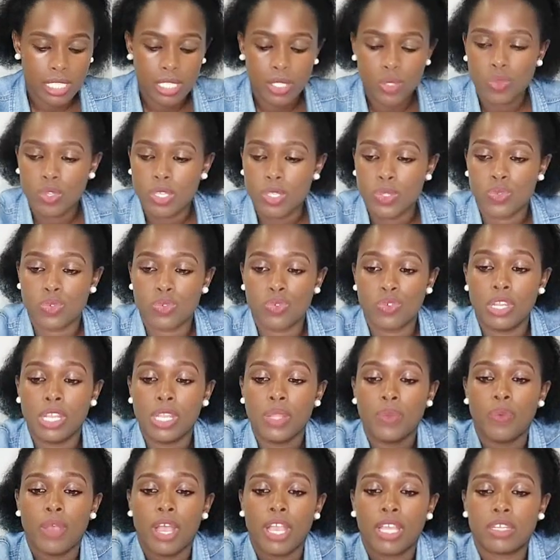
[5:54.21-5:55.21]
These ones
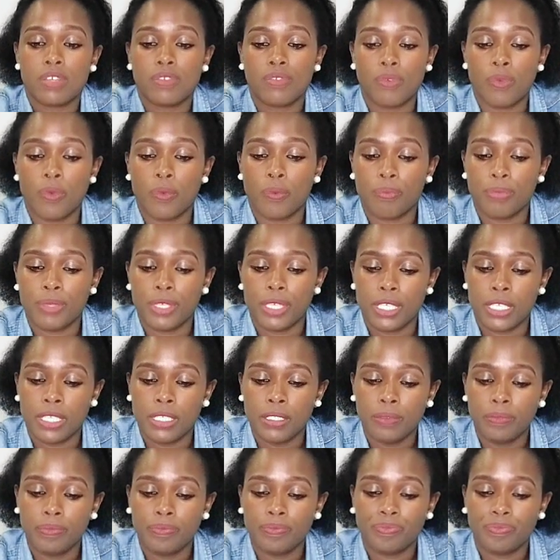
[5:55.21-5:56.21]
really worked for me